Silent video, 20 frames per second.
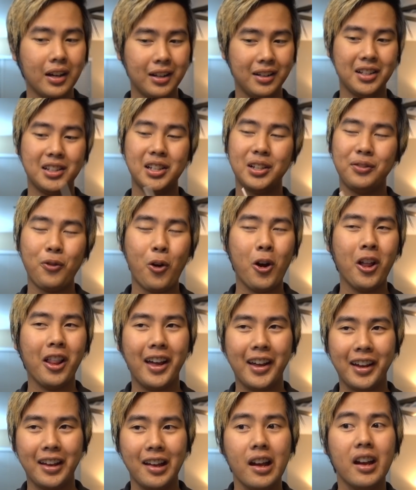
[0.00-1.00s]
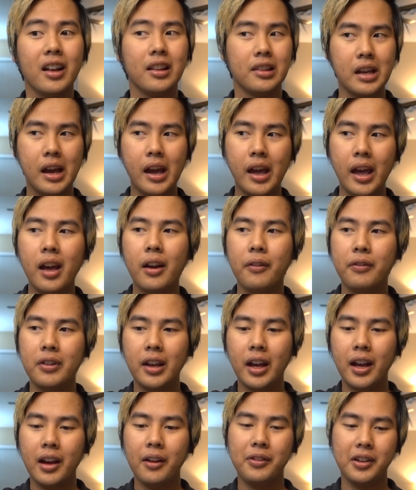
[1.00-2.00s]
This is for like the heavy,
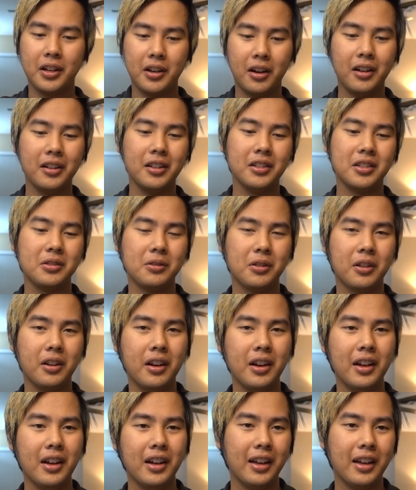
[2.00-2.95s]
heavy connoisseur.